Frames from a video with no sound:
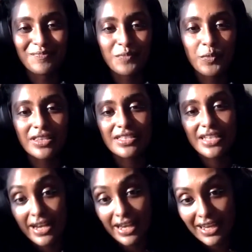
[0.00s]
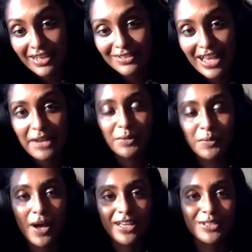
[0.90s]
with CNA, Edible
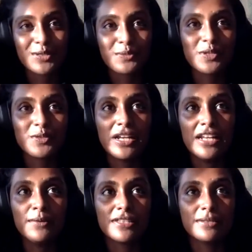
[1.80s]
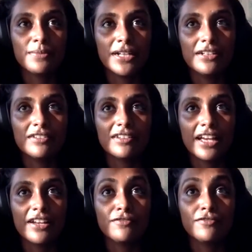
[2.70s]
Wild, which really was about
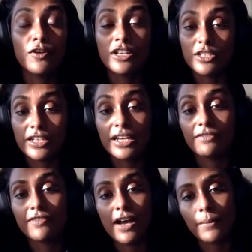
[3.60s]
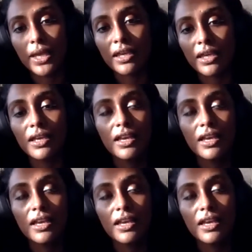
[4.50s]
kind of foraging and farming